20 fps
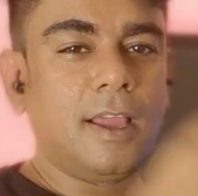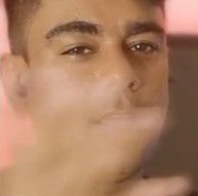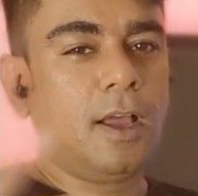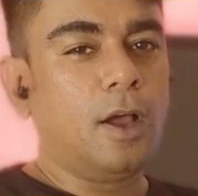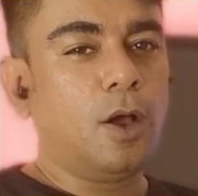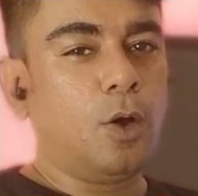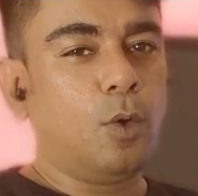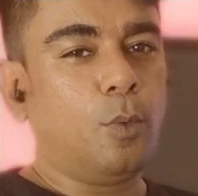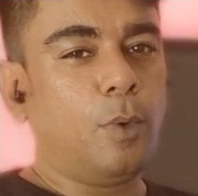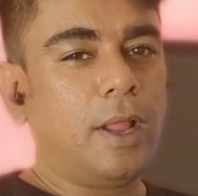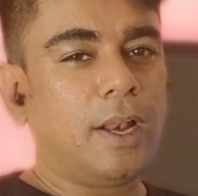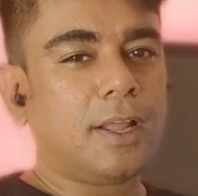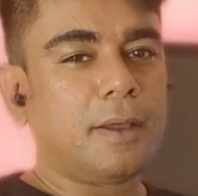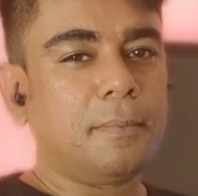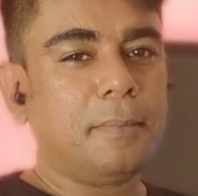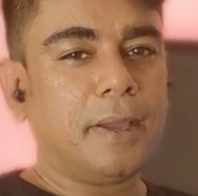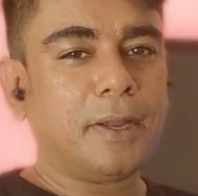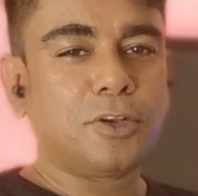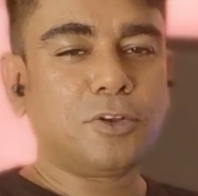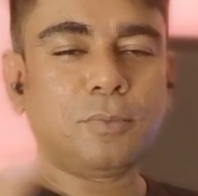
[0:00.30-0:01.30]

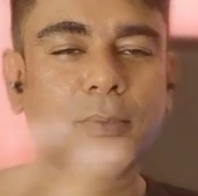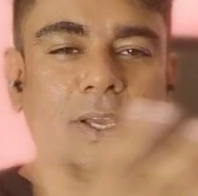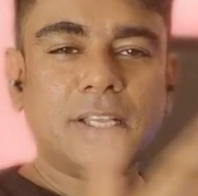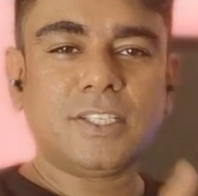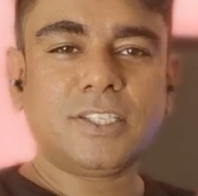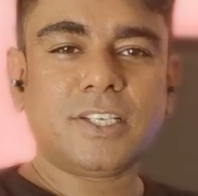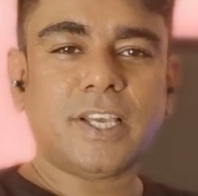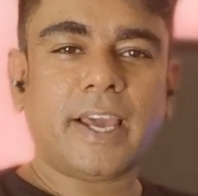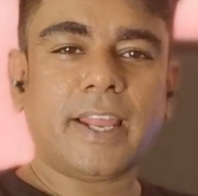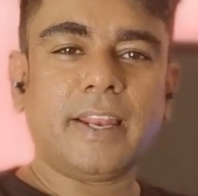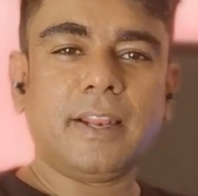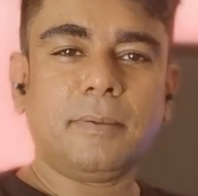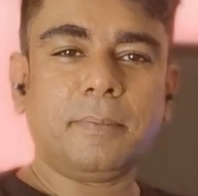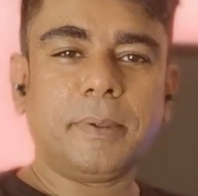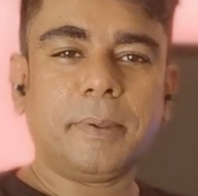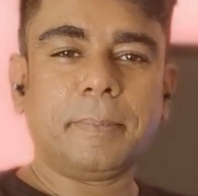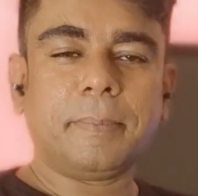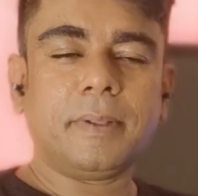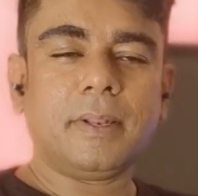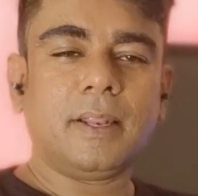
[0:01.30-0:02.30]
Welcome back to my channel,
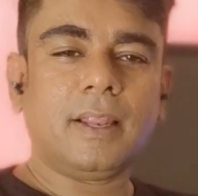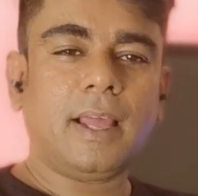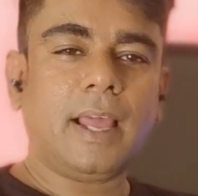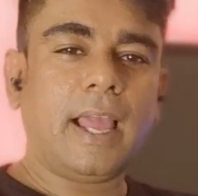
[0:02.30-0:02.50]
people.